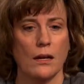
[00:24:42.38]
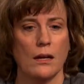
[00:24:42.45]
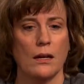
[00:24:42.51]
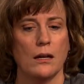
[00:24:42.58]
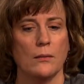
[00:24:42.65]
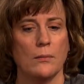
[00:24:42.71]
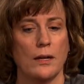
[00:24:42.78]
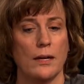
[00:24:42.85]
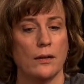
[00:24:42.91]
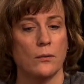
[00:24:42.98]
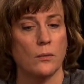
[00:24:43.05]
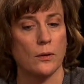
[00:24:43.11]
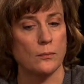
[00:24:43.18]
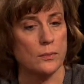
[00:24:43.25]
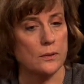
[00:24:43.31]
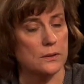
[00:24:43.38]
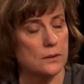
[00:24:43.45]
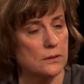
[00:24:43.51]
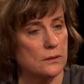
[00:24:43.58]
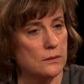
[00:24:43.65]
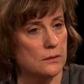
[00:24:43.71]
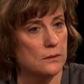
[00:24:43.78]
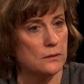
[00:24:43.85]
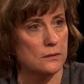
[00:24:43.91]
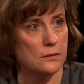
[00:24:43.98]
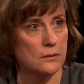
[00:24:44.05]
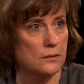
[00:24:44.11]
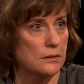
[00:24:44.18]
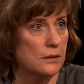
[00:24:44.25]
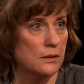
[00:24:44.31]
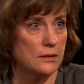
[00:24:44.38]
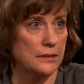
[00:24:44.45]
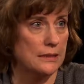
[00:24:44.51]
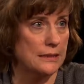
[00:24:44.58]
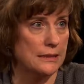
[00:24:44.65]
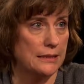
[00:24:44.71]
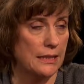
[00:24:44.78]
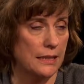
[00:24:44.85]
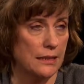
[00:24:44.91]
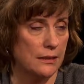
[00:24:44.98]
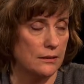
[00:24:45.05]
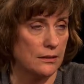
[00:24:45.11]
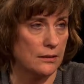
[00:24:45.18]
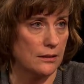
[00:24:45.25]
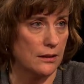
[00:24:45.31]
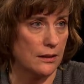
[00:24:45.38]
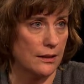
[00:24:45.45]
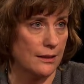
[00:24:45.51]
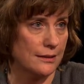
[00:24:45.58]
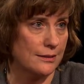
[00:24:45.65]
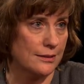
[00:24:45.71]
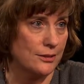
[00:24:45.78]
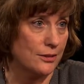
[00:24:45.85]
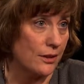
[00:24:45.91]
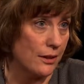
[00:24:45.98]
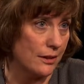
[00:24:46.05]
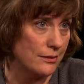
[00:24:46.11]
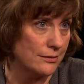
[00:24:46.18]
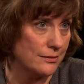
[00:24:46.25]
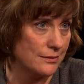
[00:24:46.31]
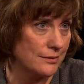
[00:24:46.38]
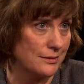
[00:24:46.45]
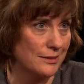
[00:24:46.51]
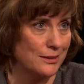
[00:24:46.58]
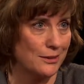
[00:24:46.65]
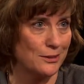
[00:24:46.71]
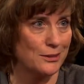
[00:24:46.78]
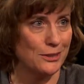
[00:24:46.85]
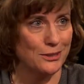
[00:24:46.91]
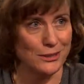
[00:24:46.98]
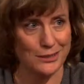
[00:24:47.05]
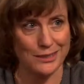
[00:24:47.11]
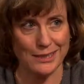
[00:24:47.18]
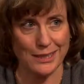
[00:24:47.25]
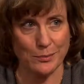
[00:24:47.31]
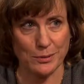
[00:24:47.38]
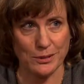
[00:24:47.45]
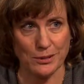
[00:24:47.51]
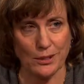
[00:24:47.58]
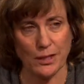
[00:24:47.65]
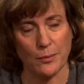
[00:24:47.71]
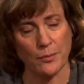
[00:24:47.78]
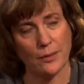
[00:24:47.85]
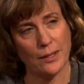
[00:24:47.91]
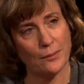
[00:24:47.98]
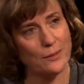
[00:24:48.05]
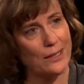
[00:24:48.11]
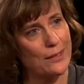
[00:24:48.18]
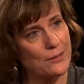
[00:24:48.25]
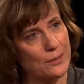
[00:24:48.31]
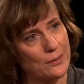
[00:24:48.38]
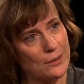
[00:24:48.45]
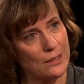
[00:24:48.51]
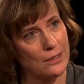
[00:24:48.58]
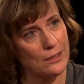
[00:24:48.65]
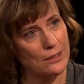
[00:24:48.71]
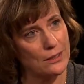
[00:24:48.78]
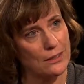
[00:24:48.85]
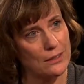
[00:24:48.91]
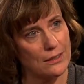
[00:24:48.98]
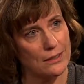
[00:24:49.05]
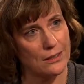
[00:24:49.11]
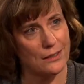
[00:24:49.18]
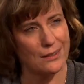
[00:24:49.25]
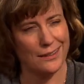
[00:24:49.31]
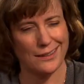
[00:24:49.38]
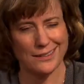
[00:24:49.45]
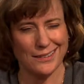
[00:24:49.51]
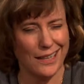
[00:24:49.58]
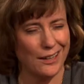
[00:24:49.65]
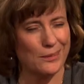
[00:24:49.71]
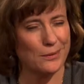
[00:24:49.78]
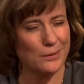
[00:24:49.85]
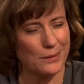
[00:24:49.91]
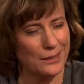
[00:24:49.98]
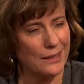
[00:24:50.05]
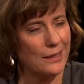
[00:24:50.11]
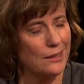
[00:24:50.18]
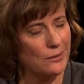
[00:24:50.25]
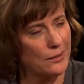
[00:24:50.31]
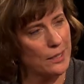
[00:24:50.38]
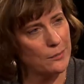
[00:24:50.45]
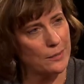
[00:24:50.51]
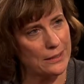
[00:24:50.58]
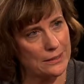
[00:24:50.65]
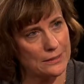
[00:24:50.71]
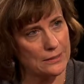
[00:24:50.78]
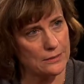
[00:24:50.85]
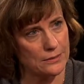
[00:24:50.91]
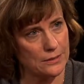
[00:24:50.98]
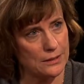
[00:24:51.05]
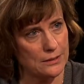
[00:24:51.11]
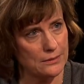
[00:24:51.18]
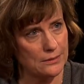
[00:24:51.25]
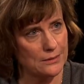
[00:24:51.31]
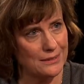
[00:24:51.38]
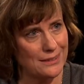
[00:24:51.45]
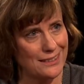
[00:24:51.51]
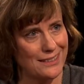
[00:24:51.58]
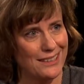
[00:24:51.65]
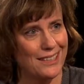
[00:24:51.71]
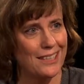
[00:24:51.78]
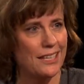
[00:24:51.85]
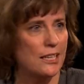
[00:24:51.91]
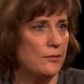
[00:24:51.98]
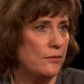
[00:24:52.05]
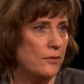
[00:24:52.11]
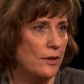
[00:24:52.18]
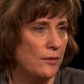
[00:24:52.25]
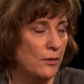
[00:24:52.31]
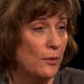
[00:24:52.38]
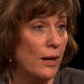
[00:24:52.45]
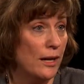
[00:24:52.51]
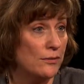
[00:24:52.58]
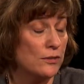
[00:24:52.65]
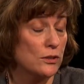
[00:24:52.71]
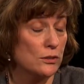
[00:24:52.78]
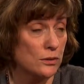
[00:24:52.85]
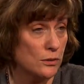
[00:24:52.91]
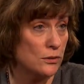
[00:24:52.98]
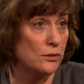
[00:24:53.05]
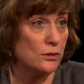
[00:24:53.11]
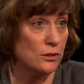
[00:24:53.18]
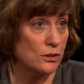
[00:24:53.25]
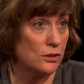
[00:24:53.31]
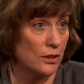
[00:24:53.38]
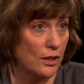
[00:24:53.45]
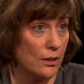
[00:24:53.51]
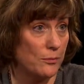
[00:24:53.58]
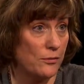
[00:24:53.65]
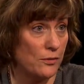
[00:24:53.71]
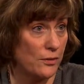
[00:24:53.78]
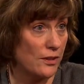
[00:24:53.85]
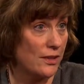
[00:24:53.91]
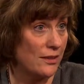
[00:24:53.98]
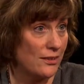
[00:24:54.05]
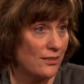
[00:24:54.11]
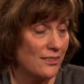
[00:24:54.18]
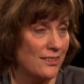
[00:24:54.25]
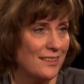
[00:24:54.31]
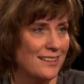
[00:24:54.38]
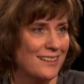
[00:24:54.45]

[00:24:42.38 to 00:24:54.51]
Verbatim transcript: Um, I had one person who couldn't take the narcotics and drive, so she couldn't keep a job. And then we have to really look, is that really the right medicine for you? if, if you have to lose your job for this.